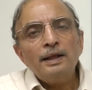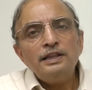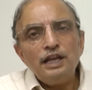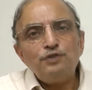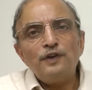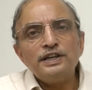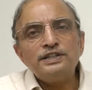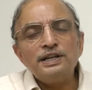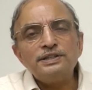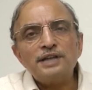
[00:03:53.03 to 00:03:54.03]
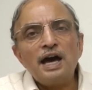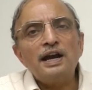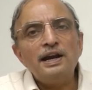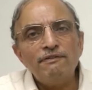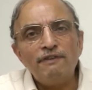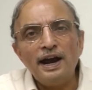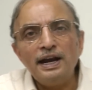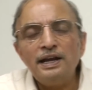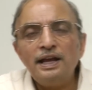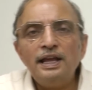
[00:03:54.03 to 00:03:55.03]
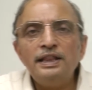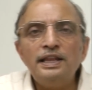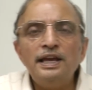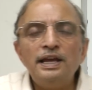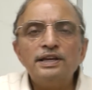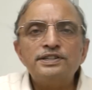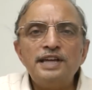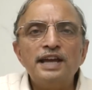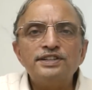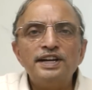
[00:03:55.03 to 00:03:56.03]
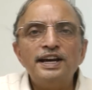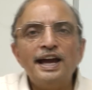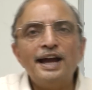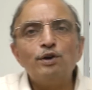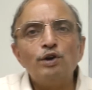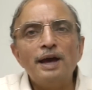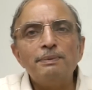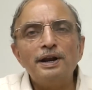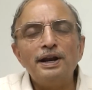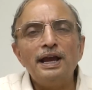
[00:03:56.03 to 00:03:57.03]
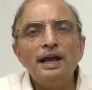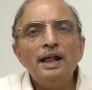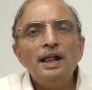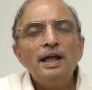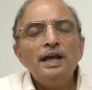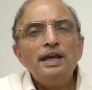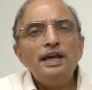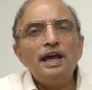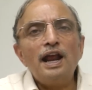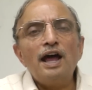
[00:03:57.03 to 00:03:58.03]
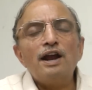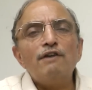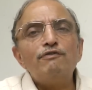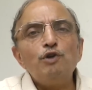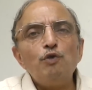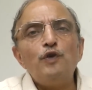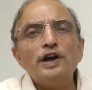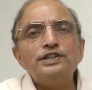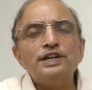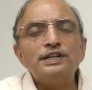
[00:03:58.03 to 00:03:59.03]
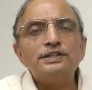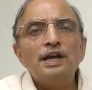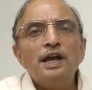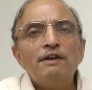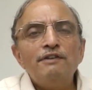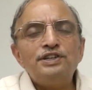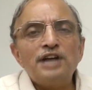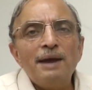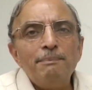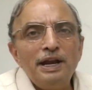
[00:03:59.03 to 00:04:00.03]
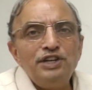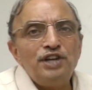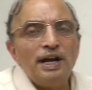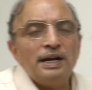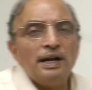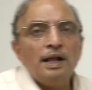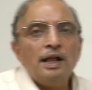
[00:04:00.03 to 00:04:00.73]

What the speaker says: These functions are defined in the cstdio library. Here are a few functions which I mentioned